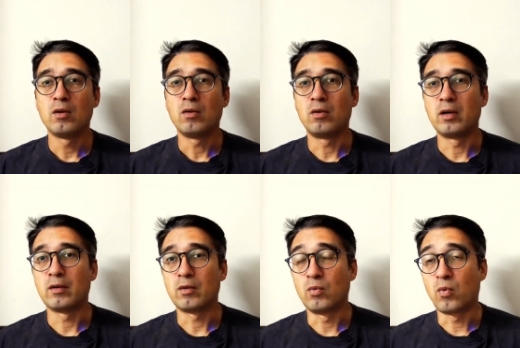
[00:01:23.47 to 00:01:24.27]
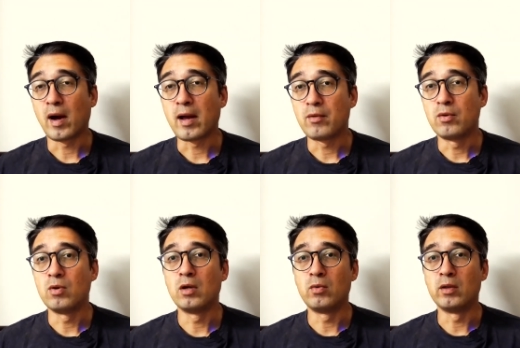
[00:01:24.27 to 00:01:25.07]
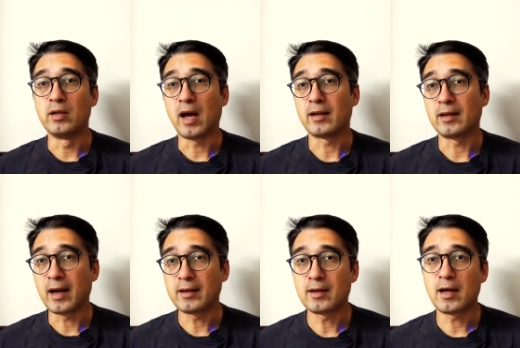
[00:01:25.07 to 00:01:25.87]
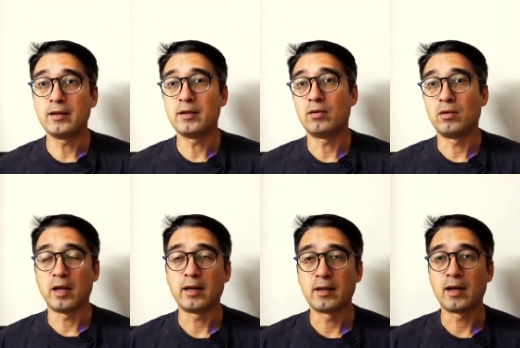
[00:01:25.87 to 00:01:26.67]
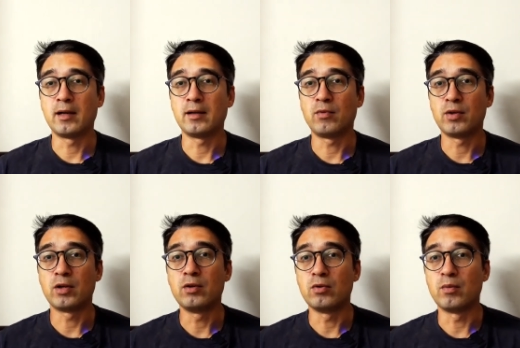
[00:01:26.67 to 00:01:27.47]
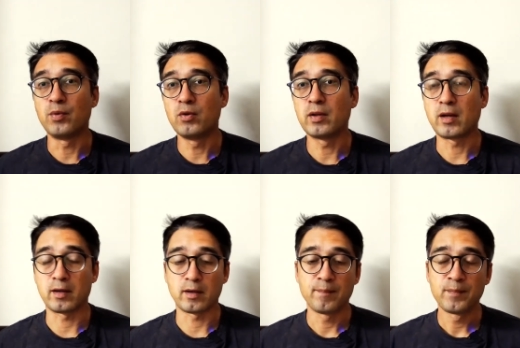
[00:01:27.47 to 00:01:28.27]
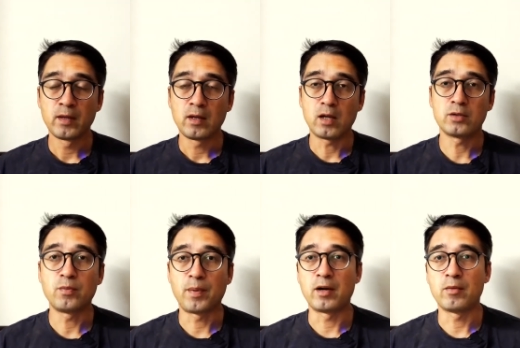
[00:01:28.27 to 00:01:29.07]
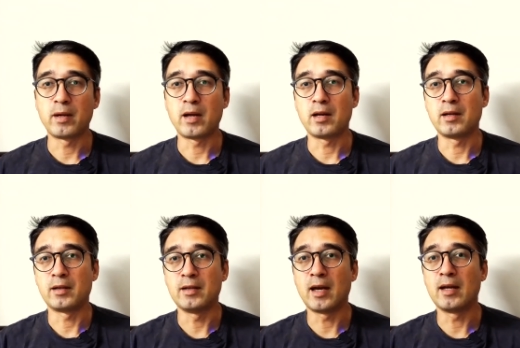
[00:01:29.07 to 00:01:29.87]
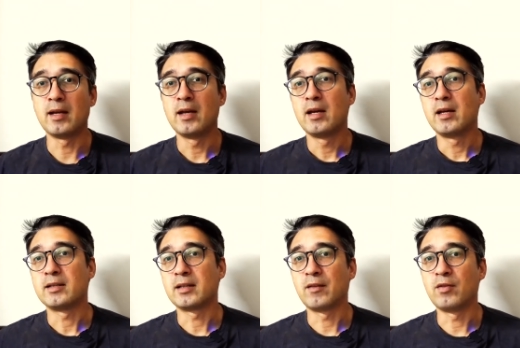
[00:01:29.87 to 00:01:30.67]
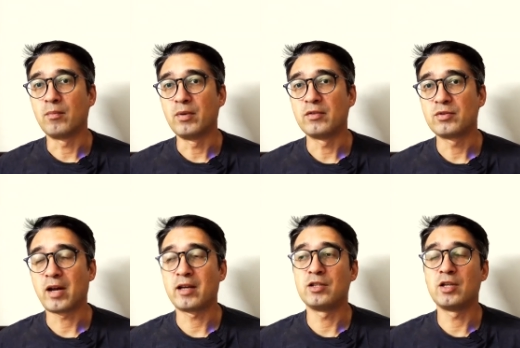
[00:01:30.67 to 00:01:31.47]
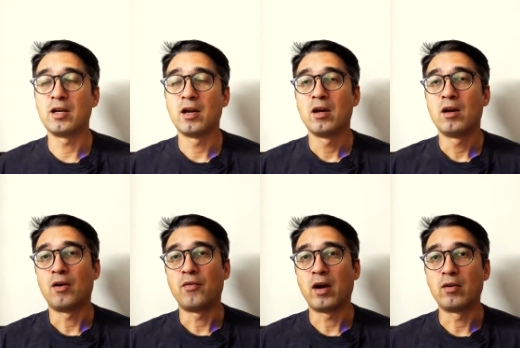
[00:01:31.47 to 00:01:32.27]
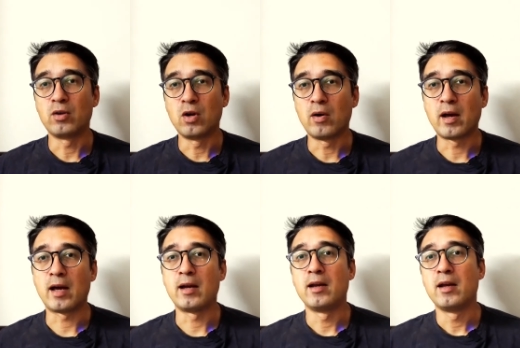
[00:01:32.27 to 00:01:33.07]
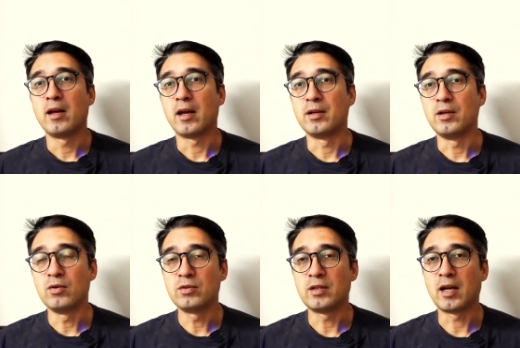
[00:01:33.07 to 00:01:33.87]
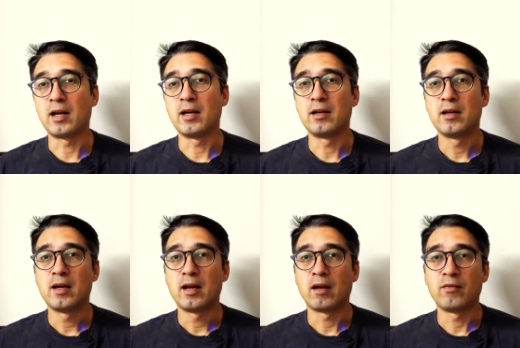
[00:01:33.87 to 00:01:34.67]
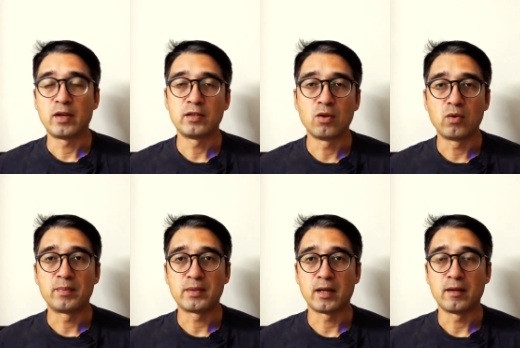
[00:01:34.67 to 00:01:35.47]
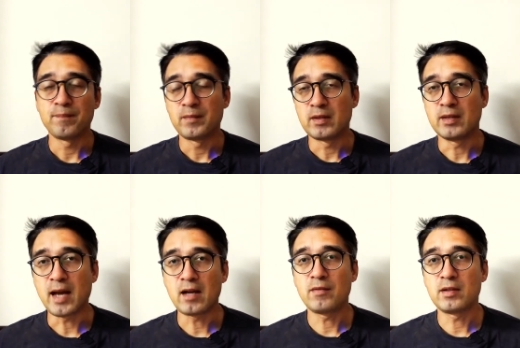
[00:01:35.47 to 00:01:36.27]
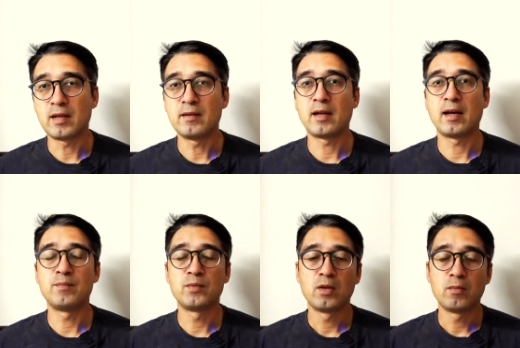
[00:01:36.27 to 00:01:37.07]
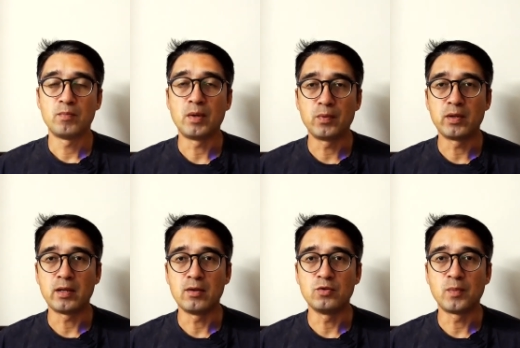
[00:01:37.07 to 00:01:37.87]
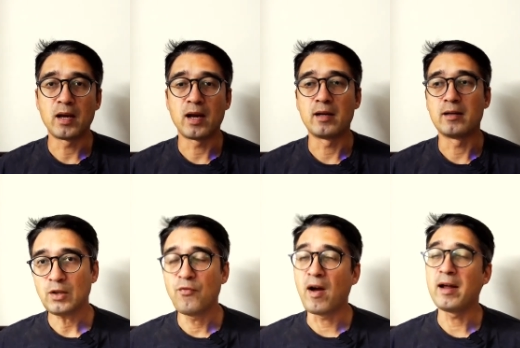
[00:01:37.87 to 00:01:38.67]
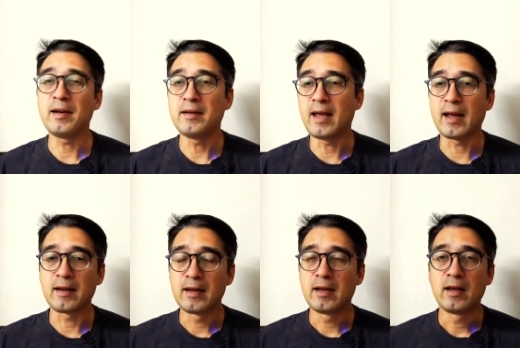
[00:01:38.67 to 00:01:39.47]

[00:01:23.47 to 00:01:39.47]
or why Google will not like the content or like the content, what you can do to improve the content also part of my audit at the end is I give you a brief strategy of how to go ahead and use the audit and fix your website. Nine out of 10 times, people that use my audit find that